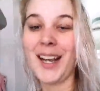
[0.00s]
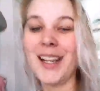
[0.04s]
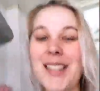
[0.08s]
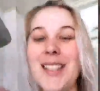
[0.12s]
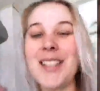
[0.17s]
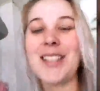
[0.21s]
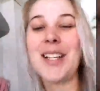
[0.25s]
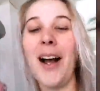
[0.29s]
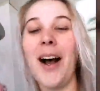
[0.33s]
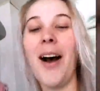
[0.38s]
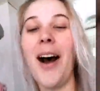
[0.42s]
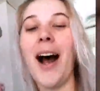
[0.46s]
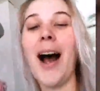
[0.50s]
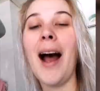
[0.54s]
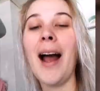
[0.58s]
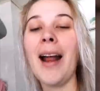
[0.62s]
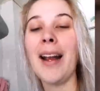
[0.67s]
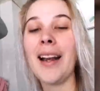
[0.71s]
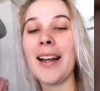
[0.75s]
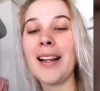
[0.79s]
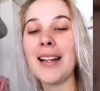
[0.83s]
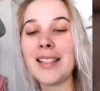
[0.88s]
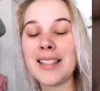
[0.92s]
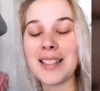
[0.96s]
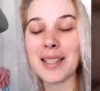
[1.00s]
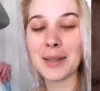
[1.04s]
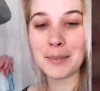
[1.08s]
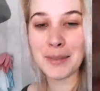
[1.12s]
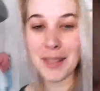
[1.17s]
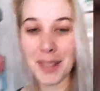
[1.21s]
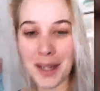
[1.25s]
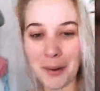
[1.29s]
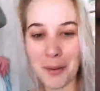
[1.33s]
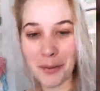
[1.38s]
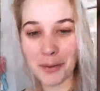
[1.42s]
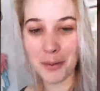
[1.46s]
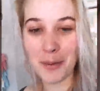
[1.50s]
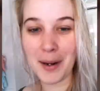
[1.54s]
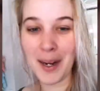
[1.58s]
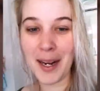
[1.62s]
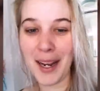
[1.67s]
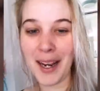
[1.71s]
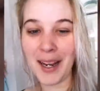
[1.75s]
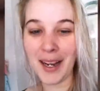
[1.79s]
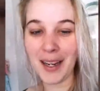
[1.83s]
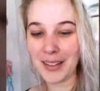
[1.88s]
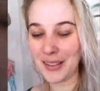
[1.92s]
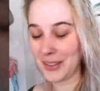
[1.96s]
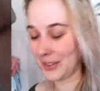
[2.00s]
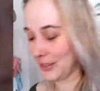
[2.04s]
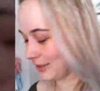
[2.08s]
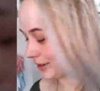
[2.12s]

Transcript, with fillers: yet, so I need some time for my hair